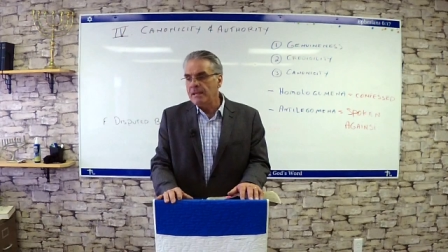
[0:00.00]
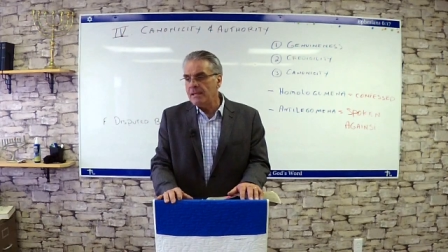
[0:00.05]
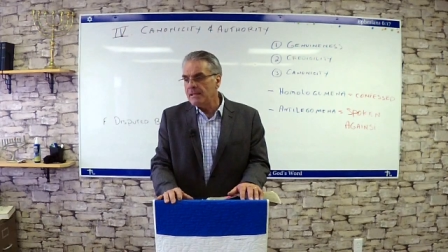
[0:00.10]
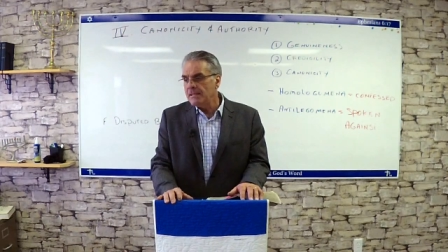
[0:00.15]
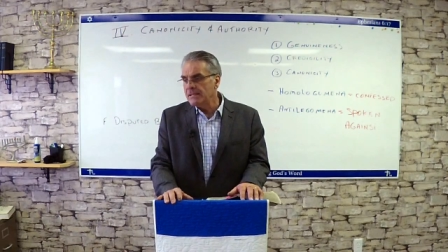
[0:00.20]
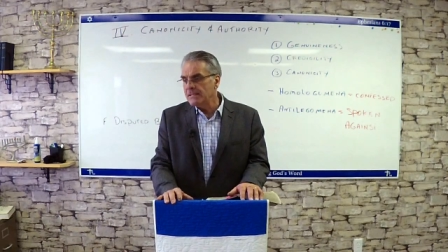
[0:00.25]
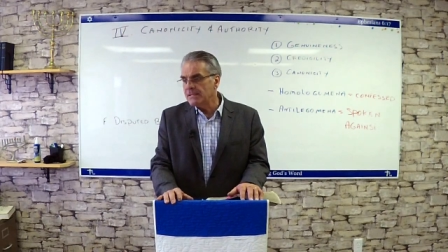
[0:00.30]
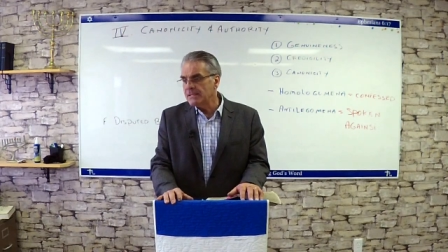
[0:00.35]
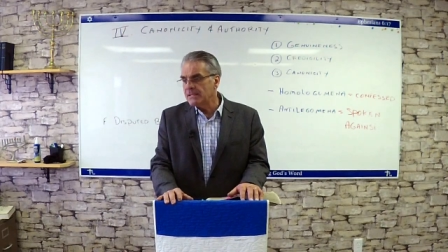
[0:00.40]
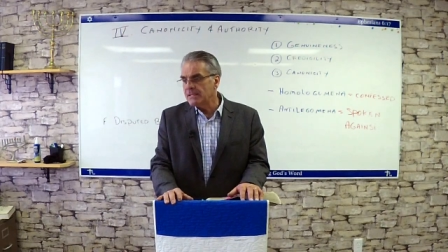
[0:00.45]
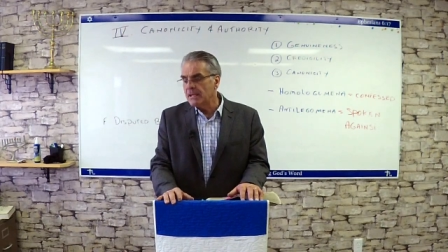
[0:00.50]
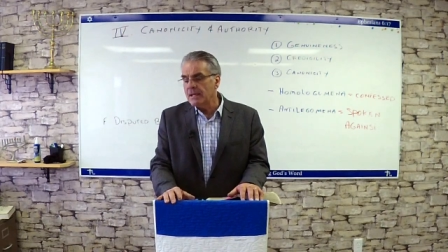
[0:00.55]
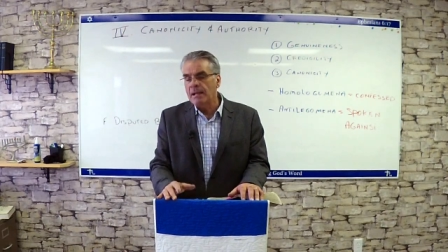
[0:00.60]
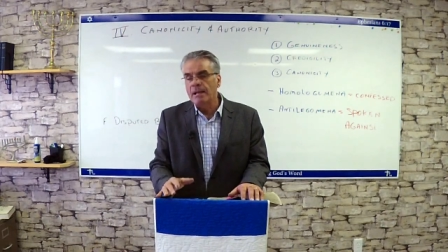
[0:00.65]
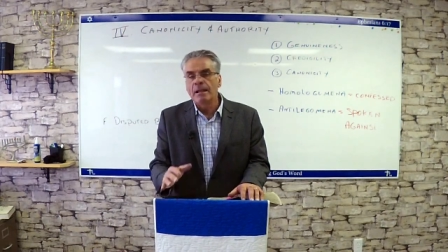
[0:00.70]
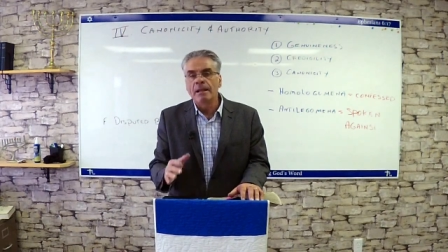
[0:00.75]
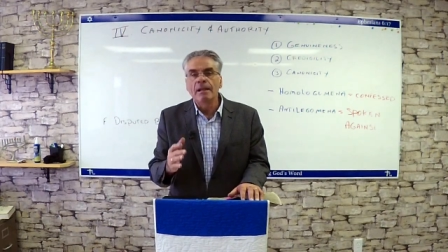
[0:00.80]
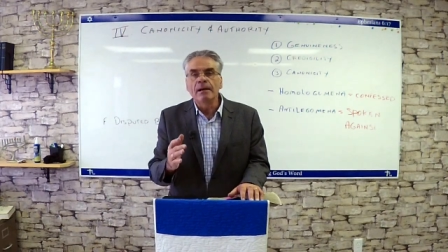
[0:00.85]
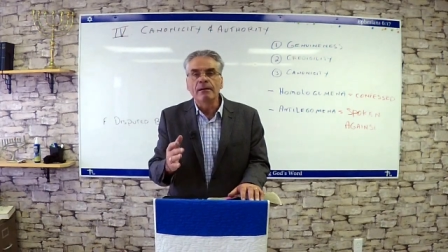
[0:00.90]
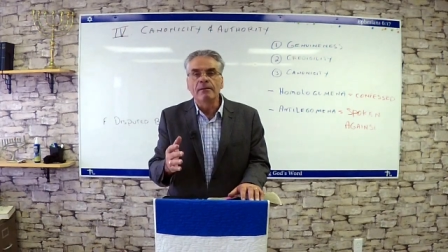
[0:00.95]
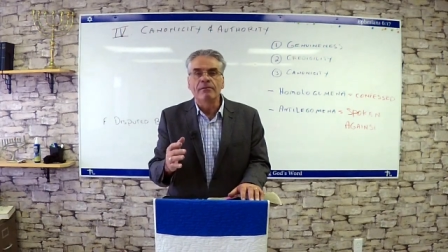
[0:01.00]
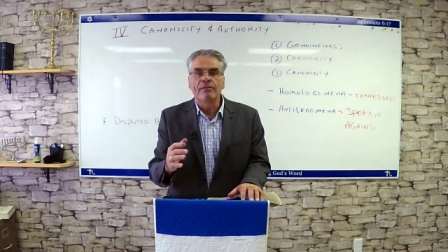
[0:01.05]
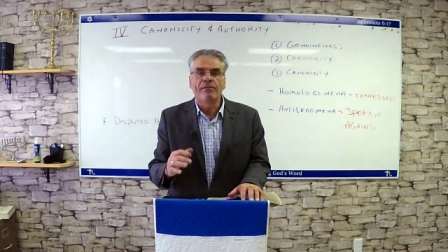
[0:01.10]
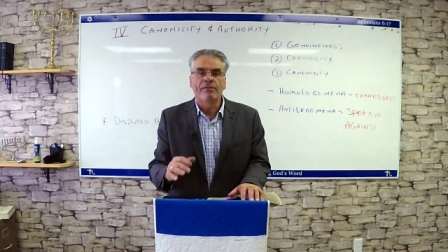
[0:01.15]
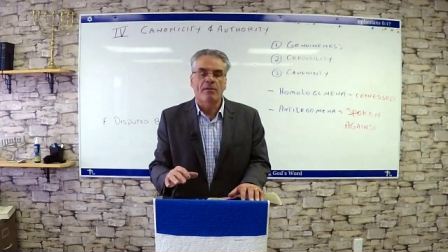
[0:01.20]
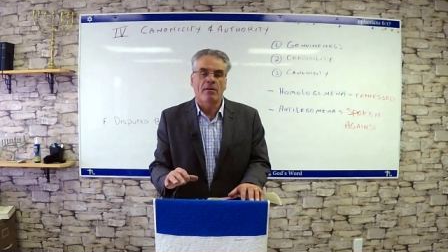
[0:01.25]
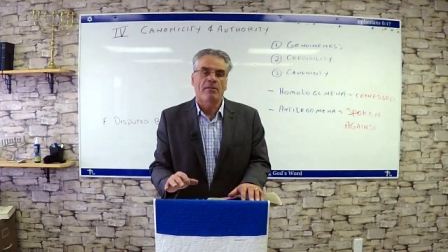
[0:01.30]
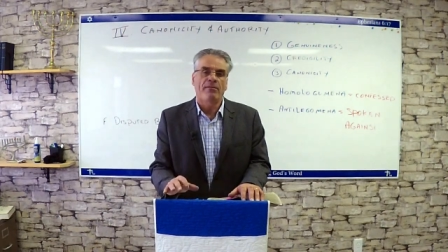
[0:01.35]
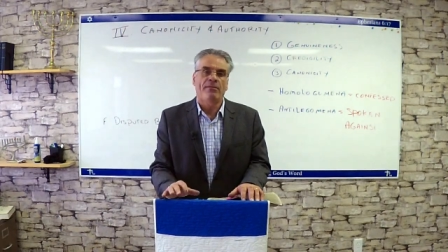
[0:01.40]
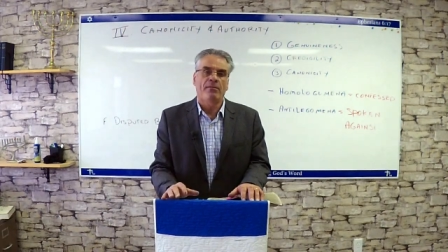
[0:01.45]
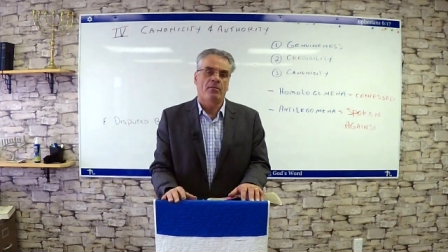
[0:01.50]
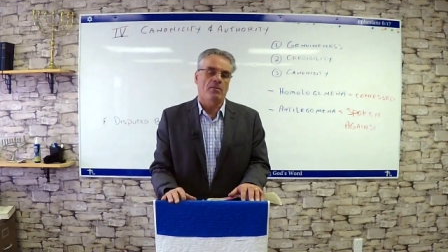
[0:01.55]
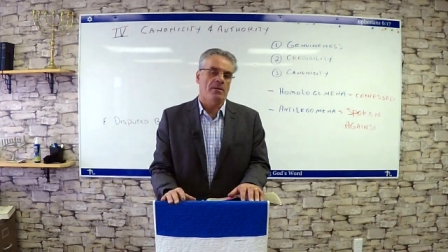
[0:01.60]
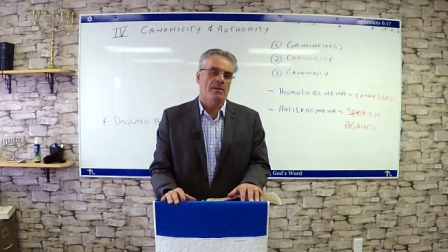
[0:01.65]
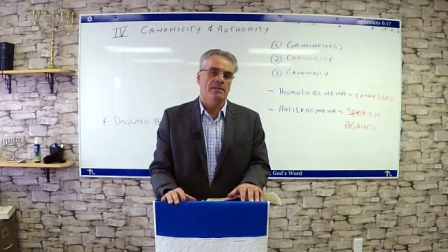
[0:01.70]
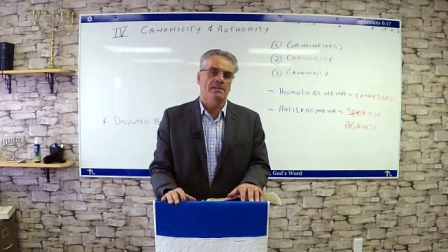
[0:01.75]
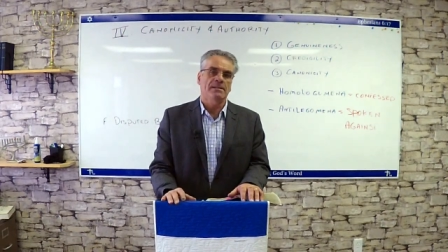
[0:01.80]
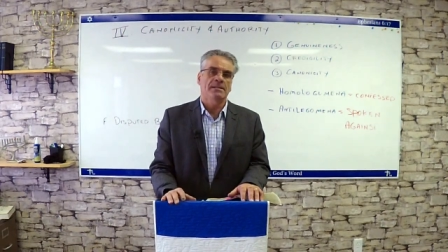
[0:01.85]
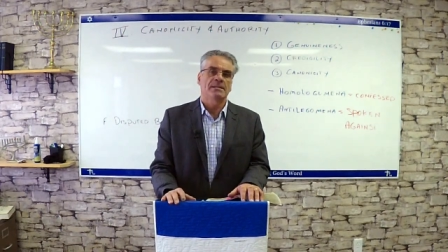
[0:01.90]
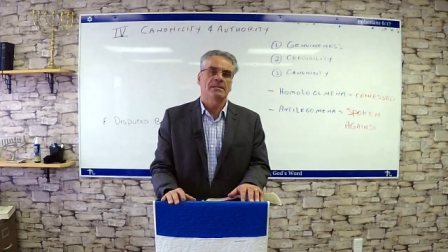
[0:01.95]
His love for
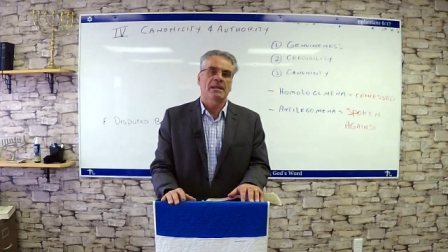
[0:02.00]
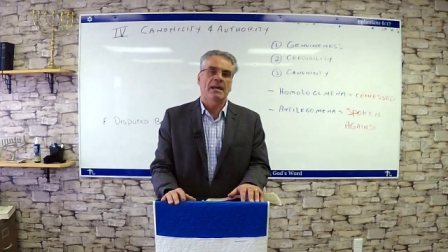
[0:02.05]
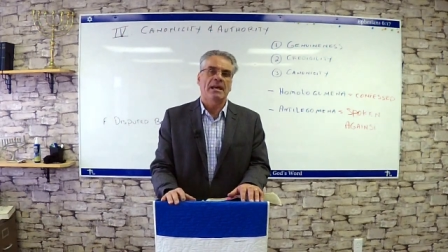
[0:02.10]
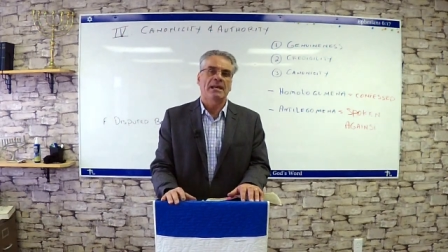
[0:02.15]
us,